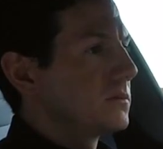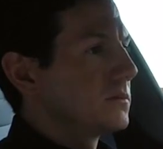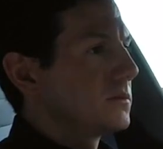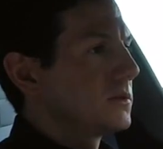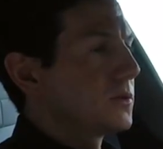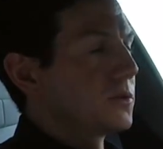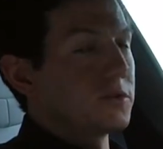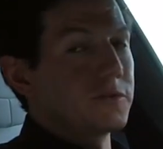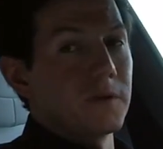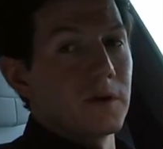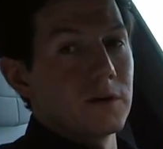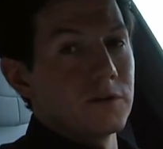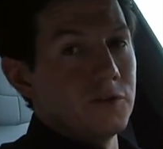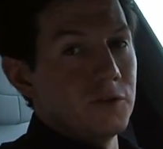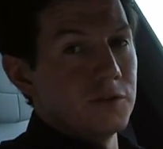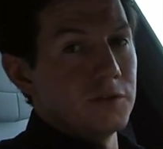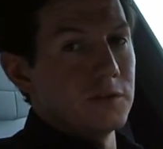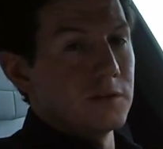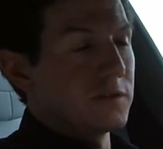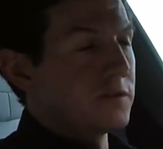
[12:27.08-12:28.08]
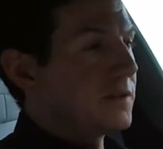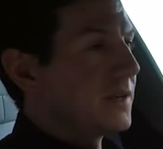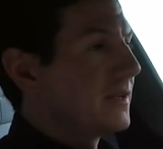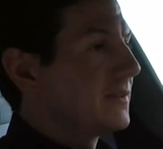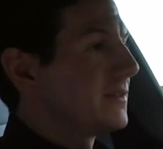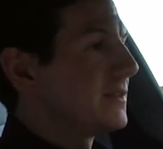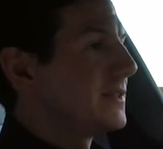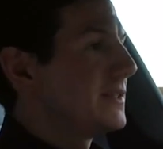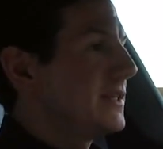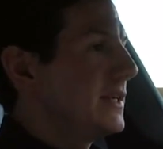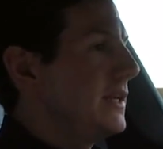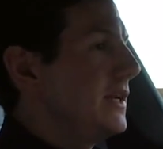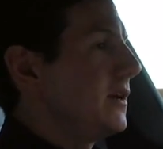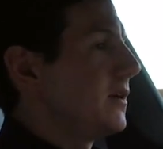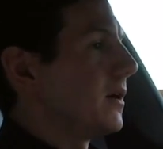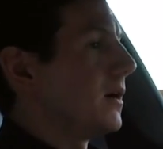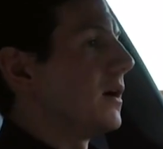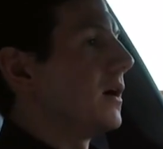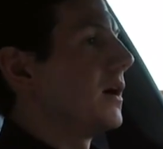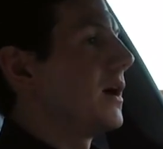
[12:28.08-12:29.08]
So as far as using this as a city
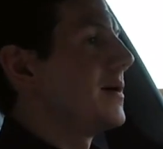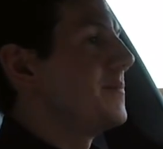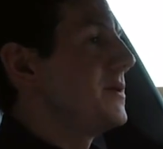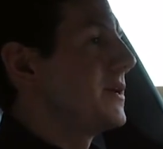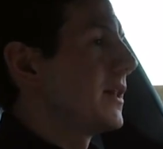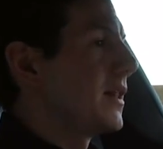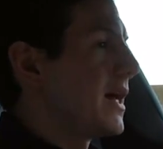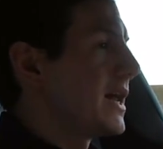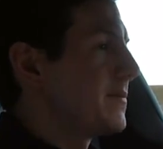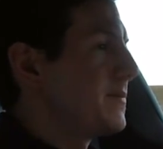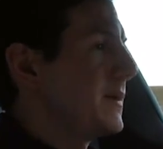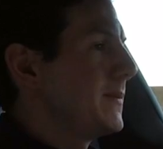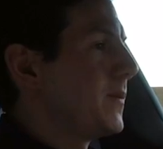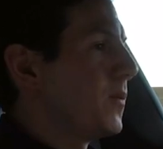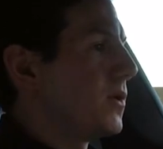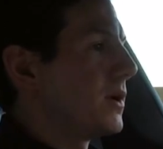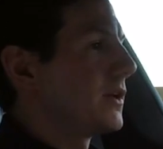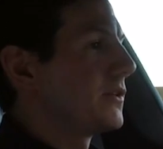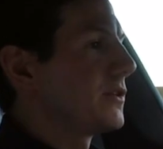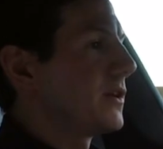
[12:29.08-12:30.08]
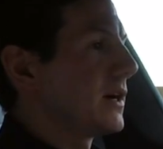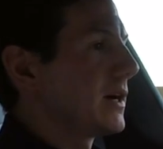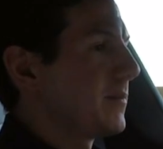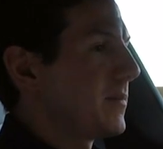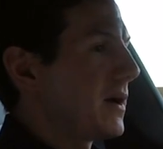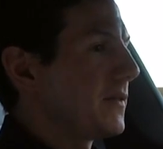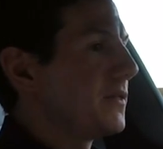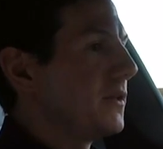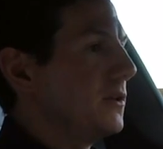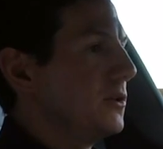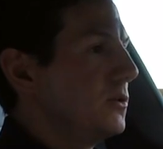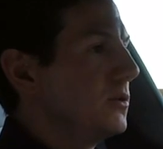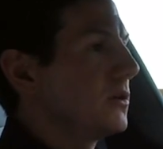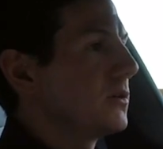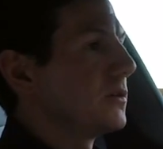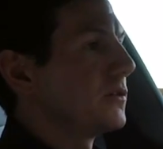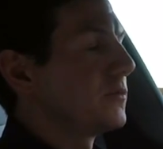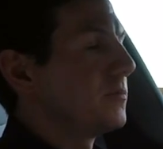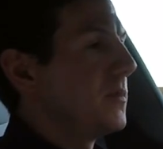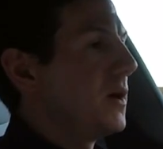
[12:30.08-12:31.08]
car, I mean, a lot of people want to talk about the
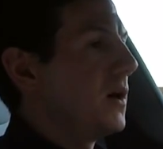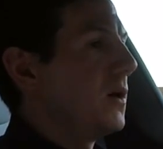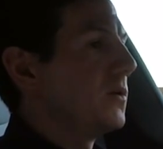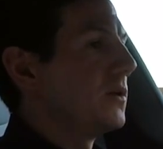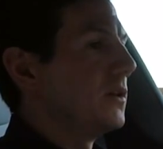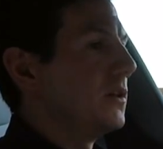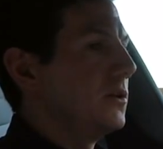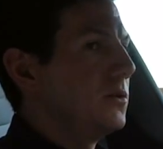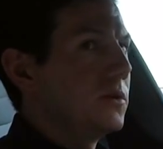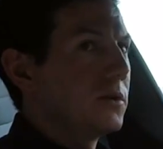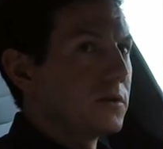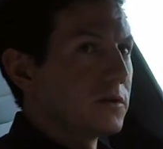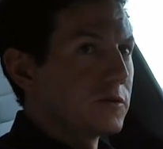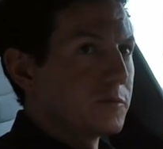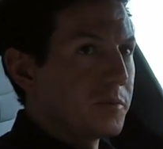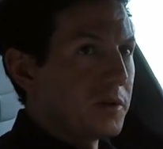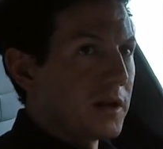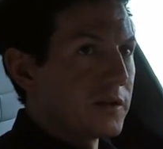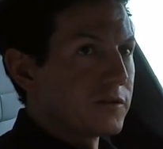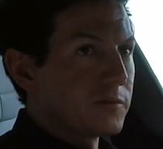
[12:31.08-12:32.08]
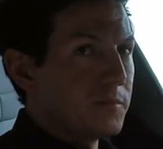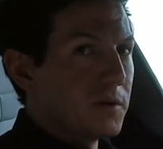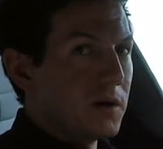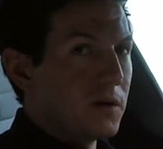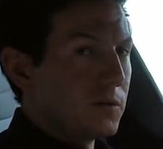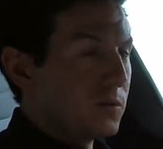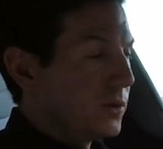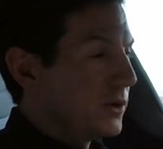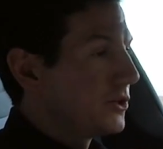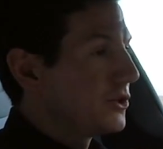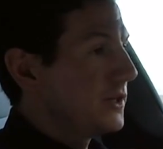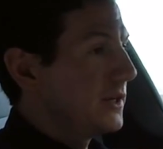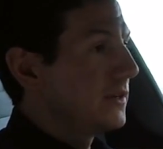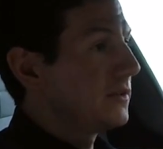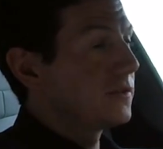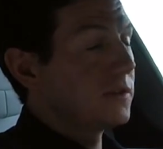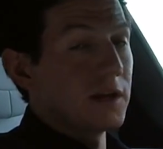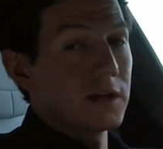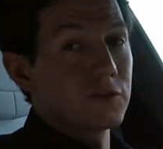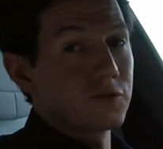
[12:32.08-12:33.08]
Ludicrous mode and Ludicrous Plus mode, which
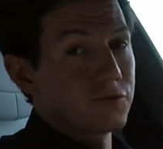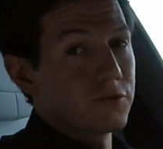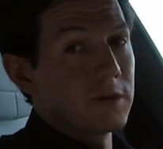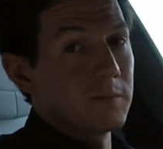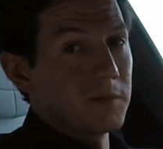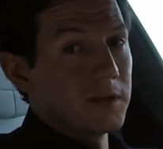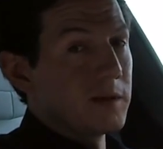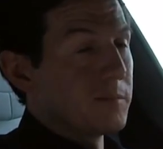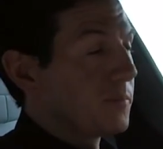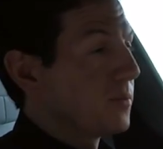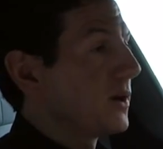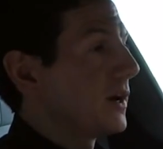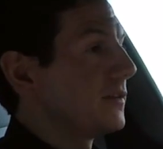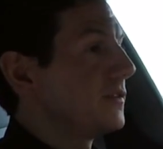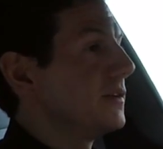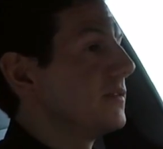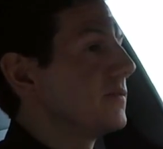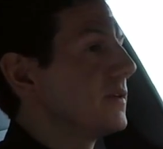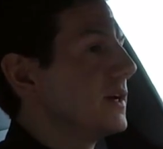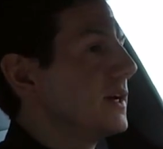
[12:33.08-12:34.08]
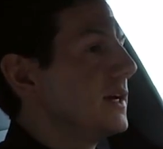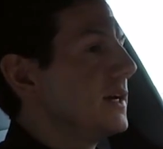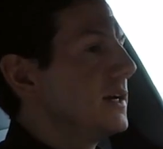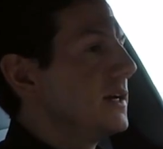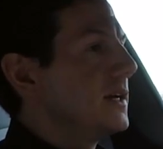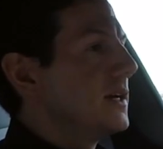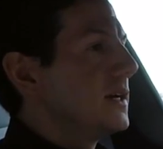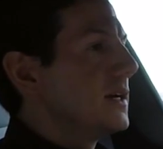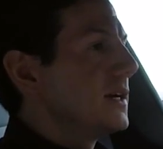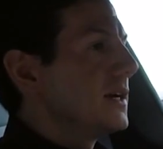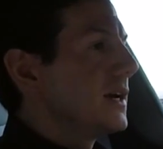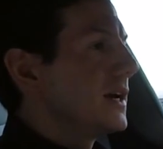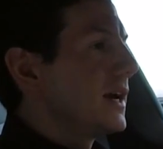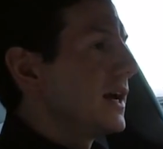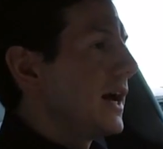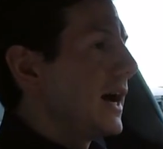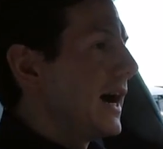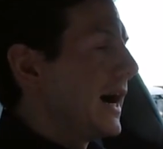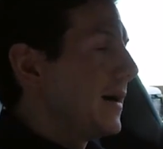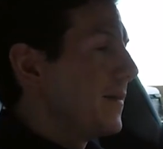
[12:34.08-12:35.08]
is extremely impressive.
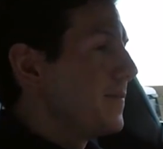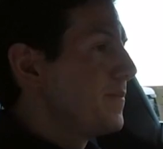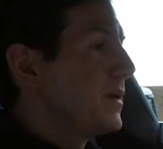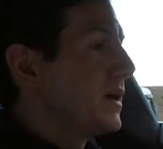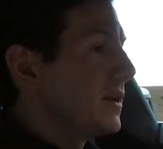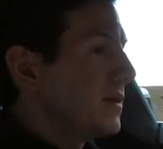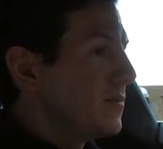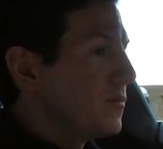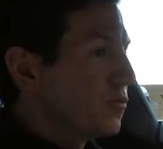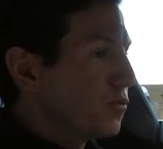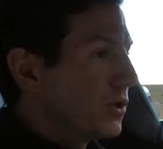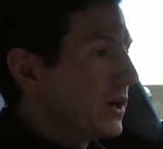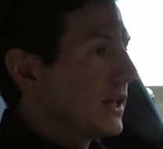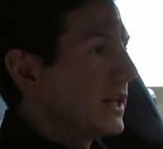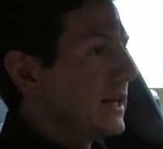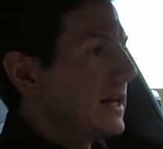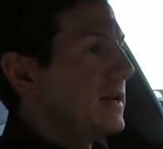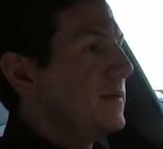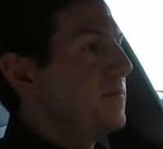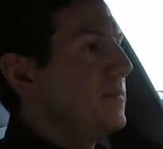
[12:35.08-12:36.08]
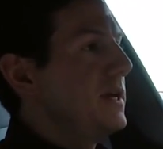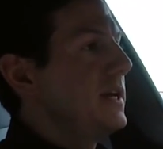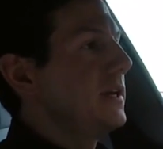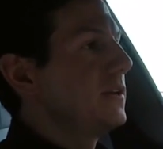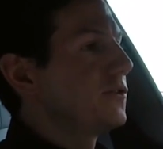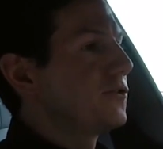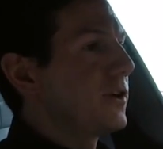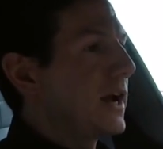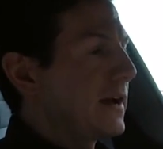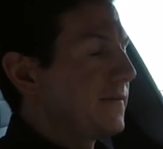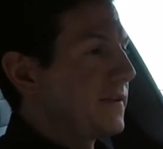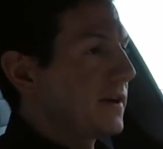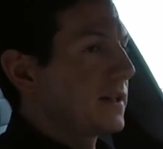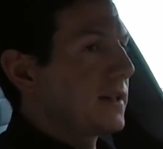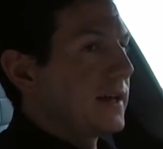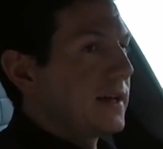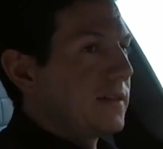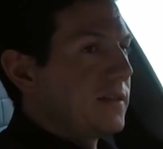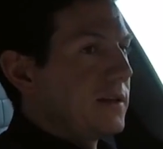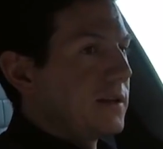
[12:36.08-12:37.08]
But really, being in traffic
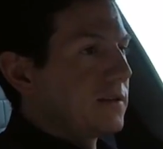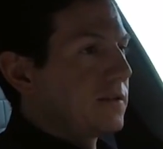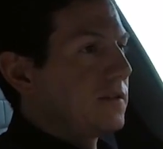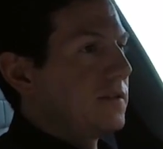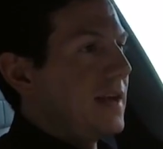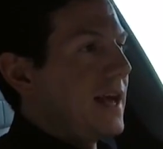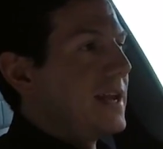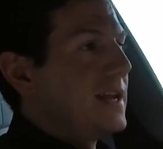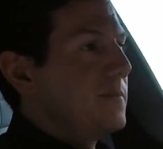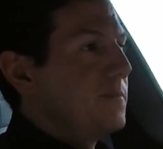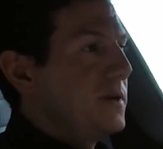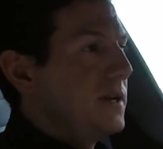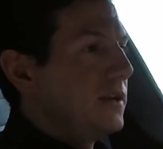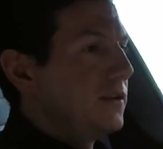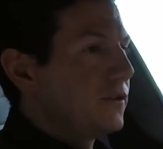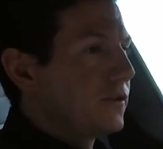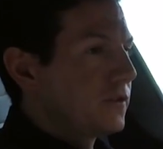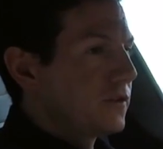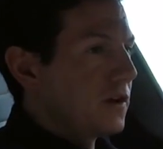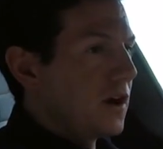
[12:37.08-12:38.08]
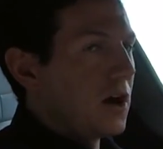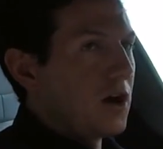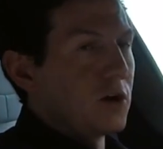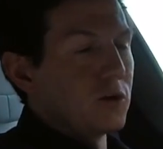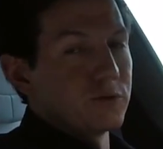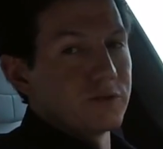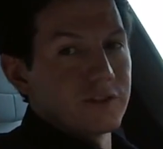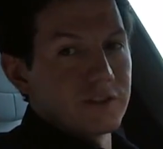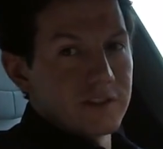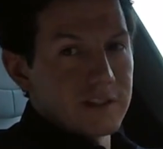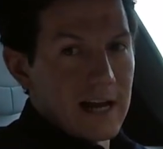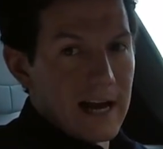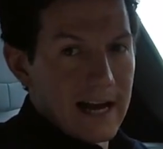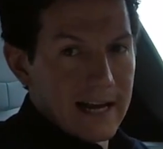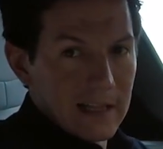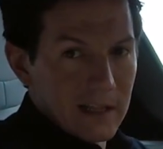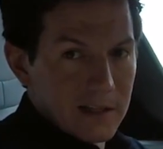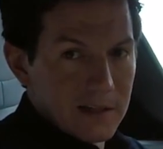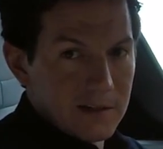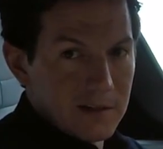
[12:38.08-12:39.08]
like this and it being so
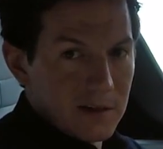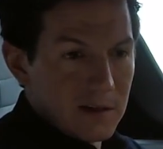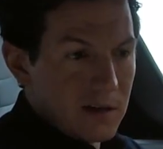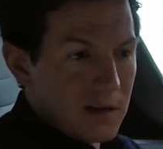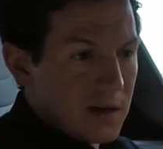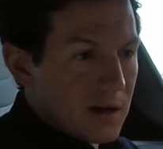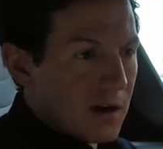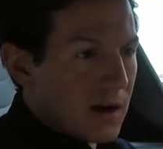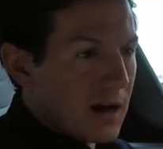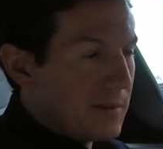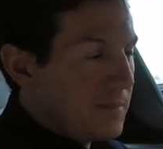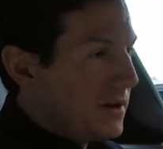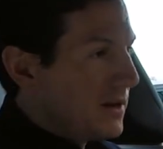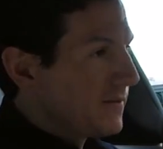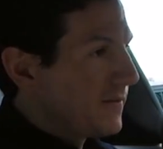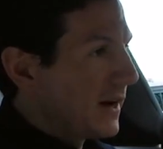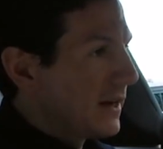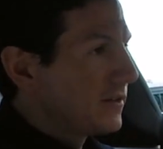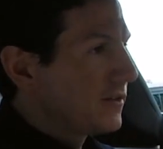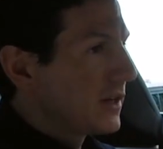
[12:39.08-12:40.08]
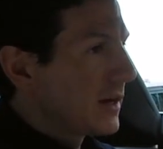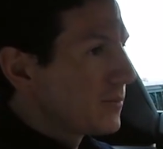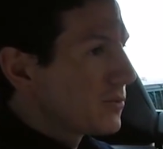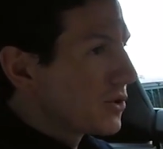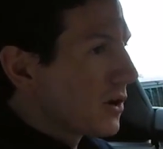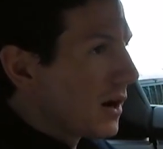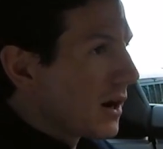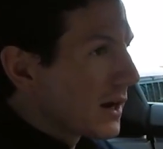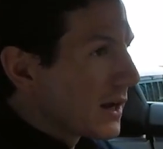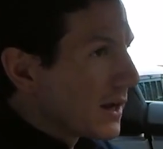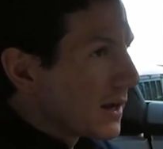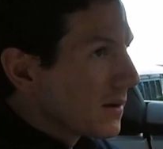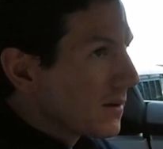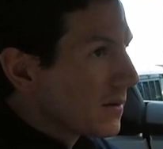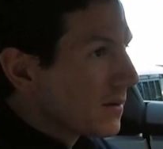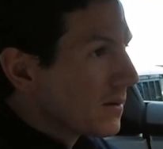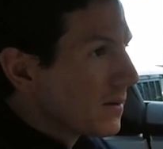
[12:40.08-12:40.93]
silent in here, I mean, if I stop talking,